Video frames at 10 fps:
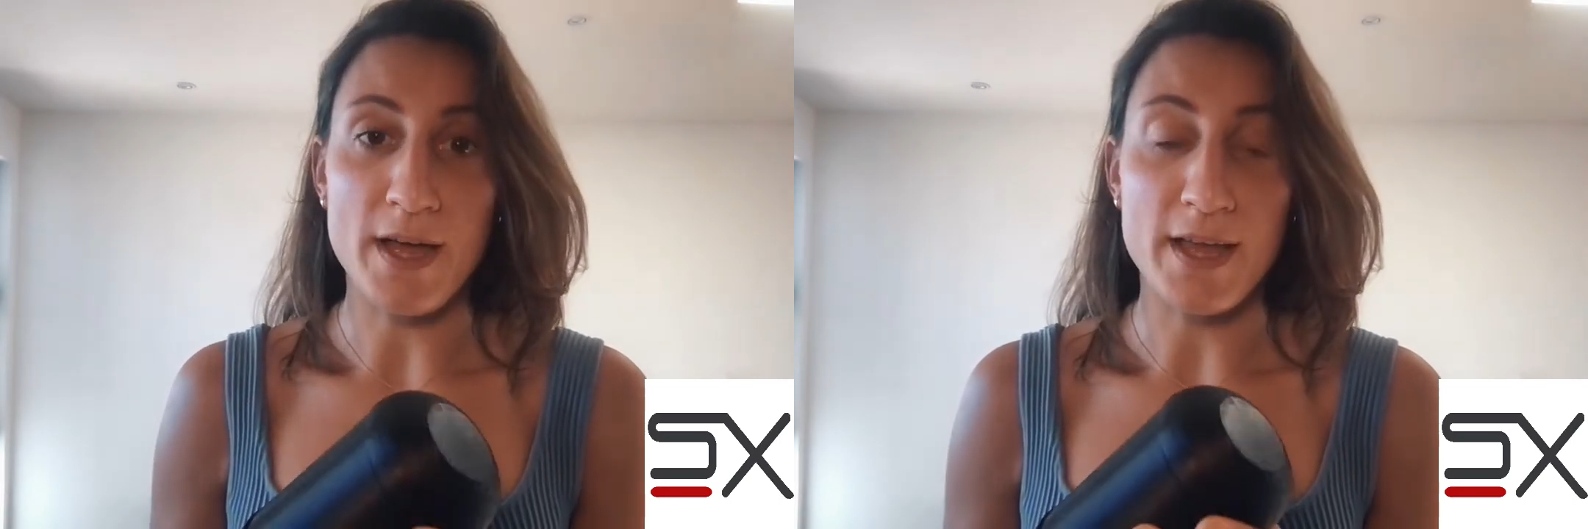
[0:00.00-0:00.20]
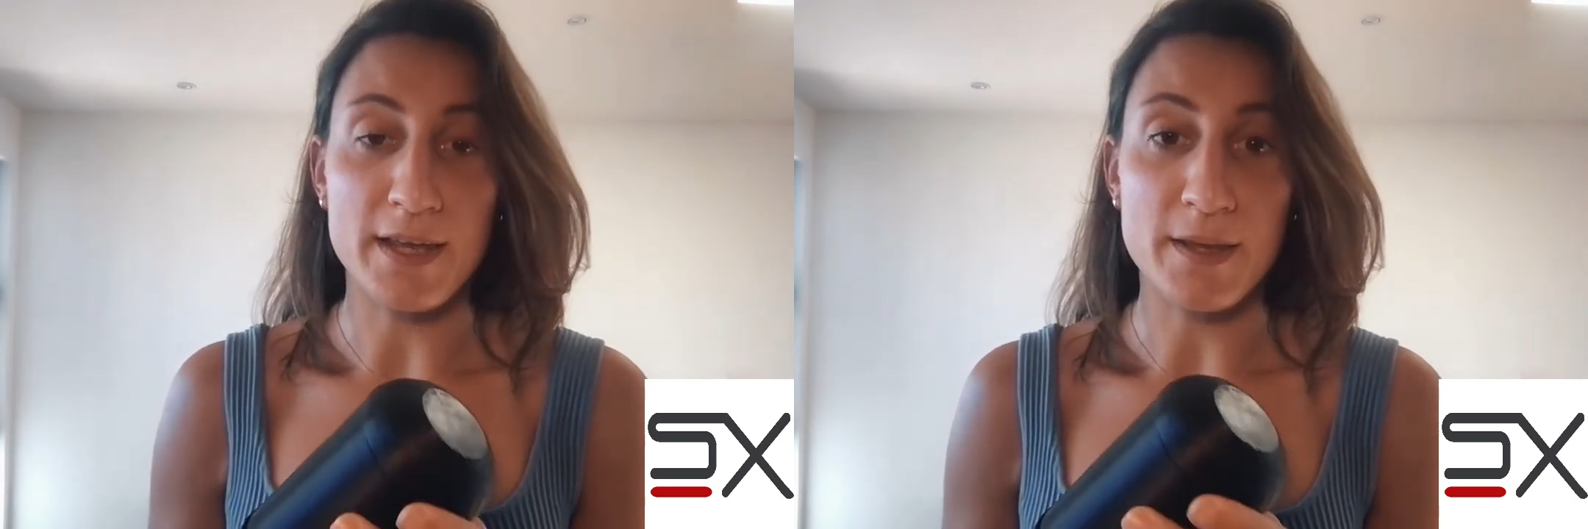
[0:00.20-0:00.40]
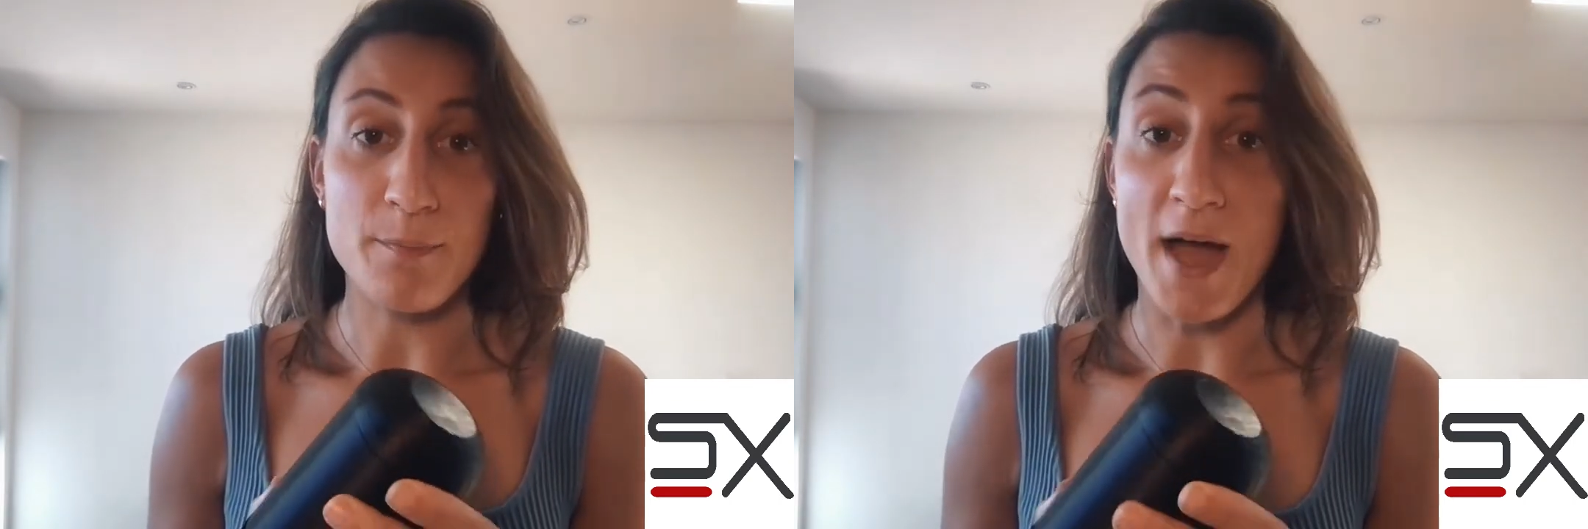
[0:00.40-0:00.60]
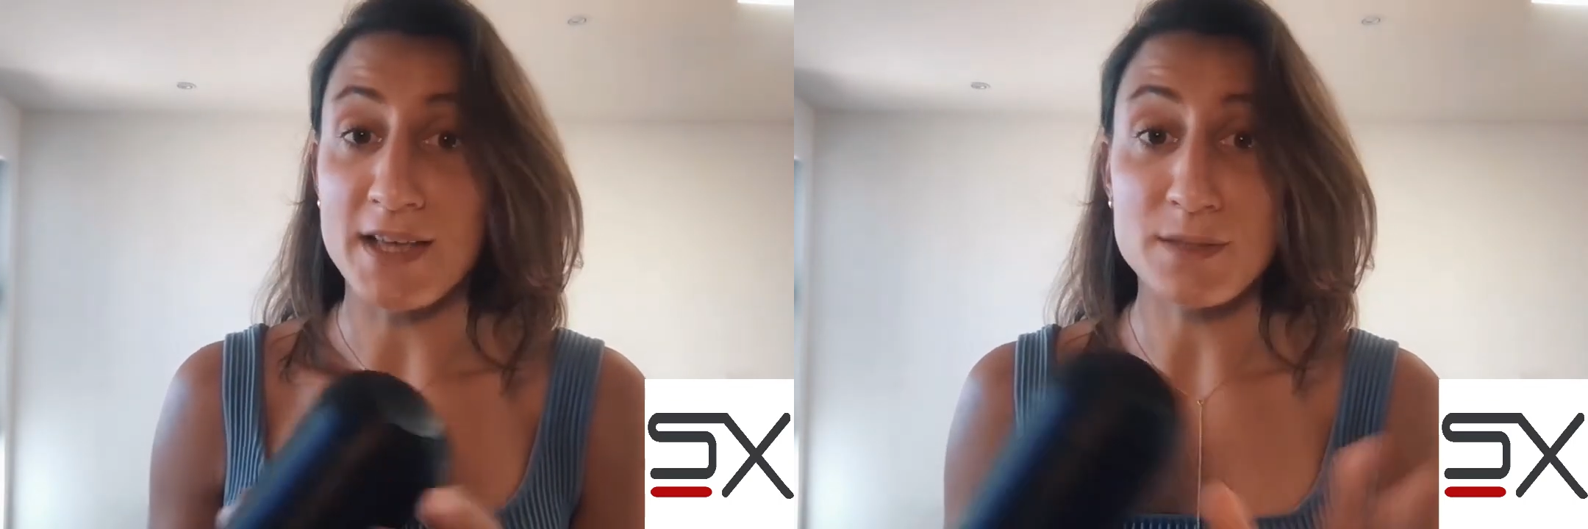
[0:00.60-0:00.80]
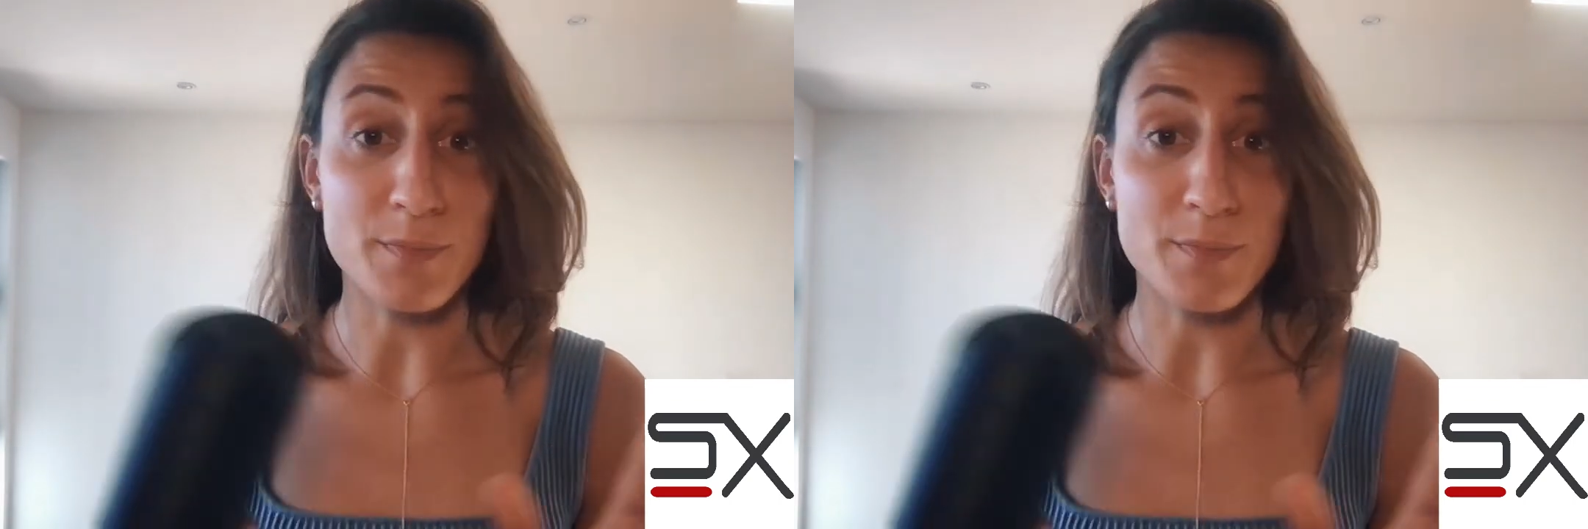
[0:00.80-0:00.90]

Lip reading: any mass